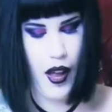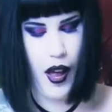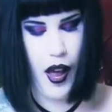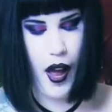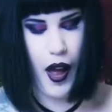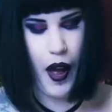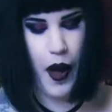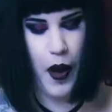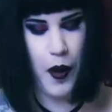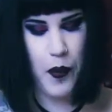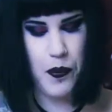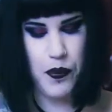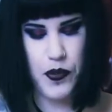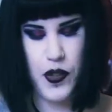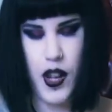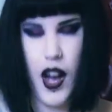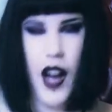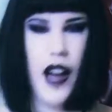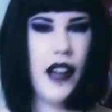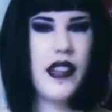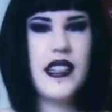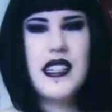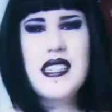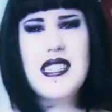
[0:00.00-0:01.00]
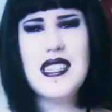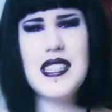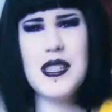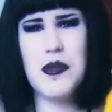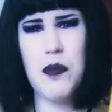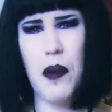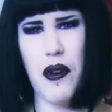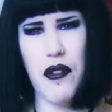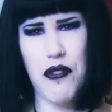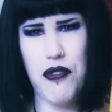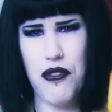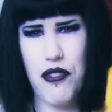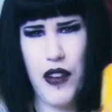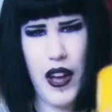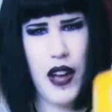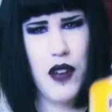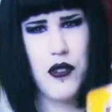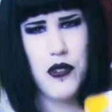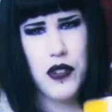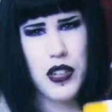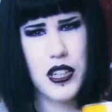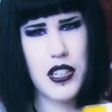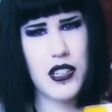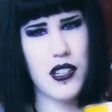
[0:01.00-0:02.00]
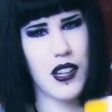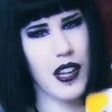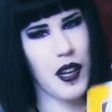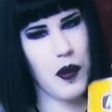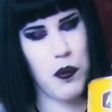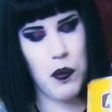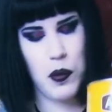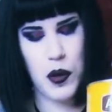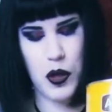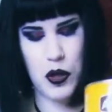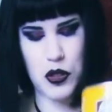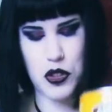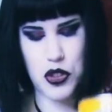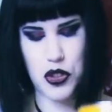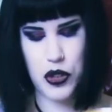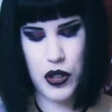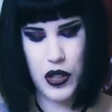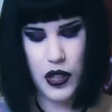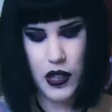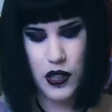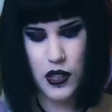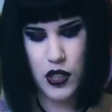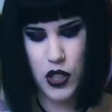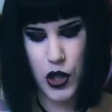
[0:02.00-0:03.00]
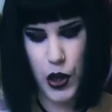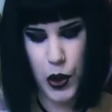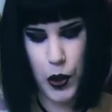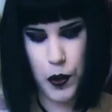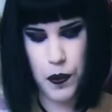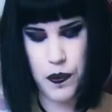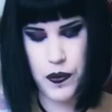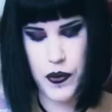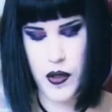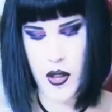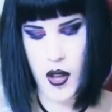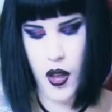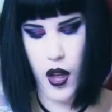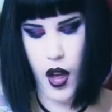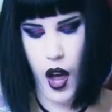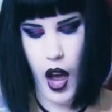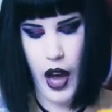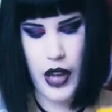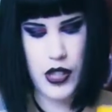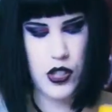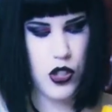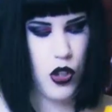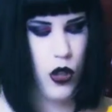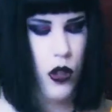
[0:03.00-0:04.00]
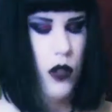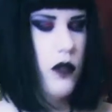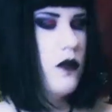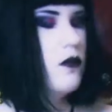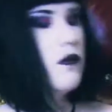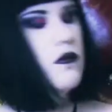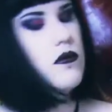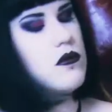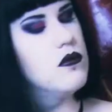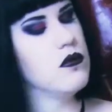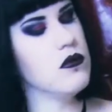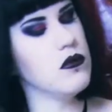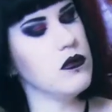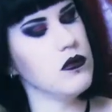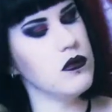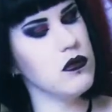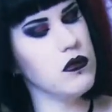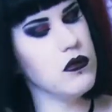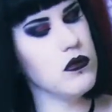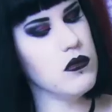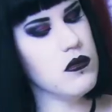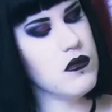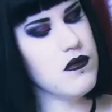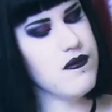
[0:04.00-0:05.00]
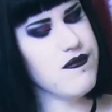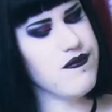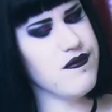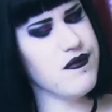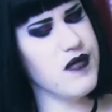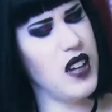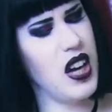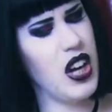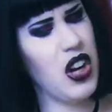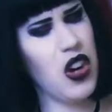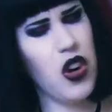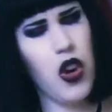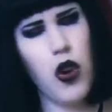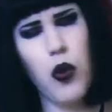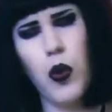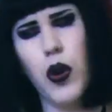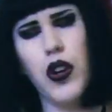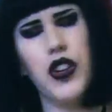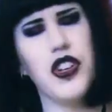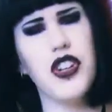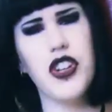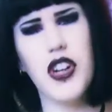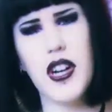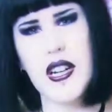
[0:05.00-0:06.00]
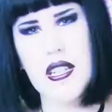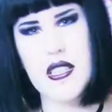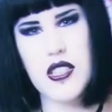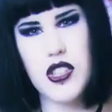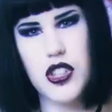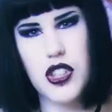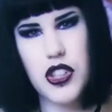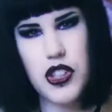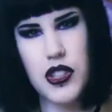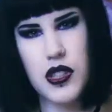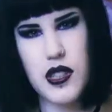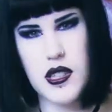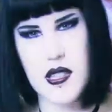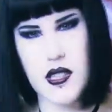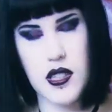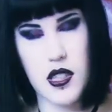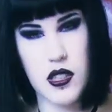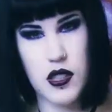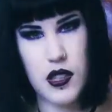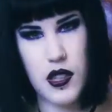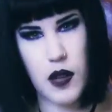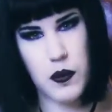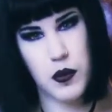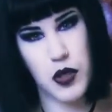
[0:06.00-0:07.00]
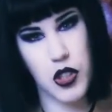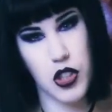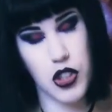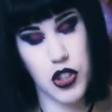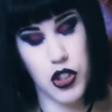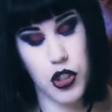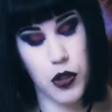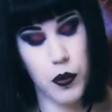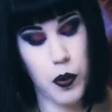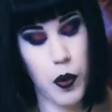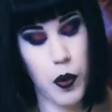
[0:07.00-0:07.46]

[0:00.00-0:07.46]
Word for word: Um, I, this is my favorite like milk drink, so I don't, I don't know what you guys could use as a substitute,